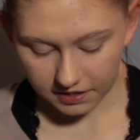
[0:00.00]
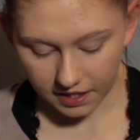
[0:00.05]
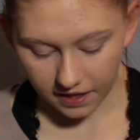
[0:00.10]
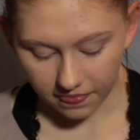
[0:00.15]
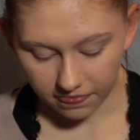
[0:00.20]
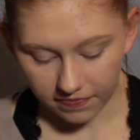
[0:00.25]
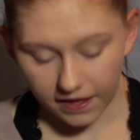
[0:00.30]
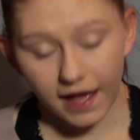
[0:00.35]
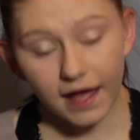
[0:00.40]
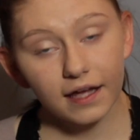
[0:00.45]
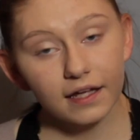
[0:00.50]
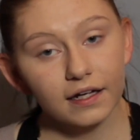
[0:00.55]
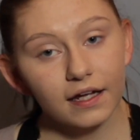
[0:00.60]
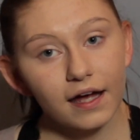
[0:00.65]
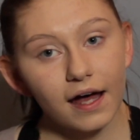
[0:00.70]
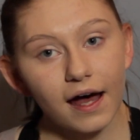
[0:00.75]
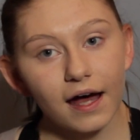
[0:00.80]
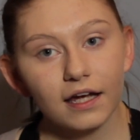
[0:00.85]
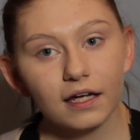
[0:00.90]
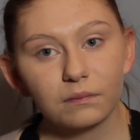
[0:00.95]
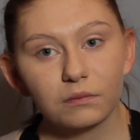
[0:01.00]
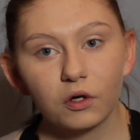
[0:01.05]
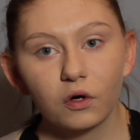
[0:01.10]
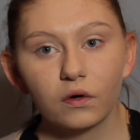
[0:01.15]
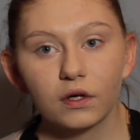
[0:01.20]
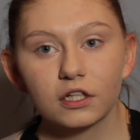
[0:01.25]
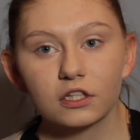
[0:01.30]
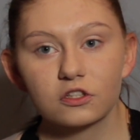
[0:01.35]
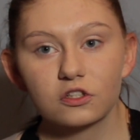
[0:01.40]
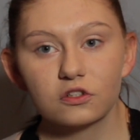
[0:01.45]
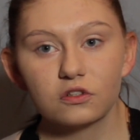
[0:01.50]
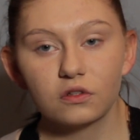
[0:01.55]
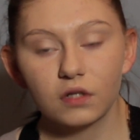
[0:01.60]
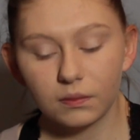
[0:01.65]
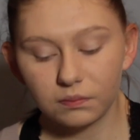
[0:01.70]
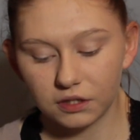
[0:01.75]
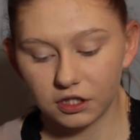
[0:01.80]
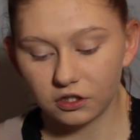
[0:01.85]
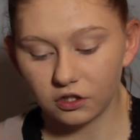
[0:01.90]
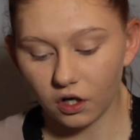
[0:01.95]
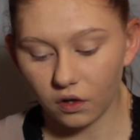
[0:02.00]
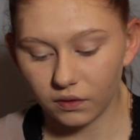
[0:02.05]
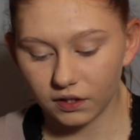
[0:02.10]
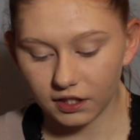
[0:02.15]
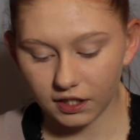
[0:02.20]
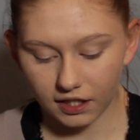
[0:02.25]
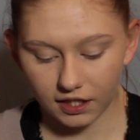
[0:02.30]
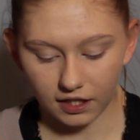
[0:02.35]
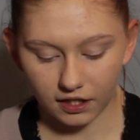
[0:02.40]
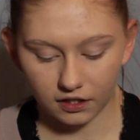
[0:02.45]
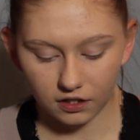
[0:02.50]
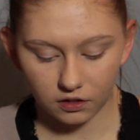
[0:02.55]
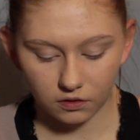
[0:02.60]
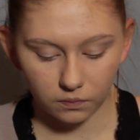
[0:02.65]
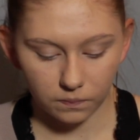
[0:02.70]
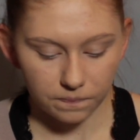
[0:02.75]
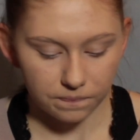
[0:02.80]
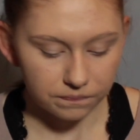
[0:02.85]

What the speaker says: And then I am going to be going in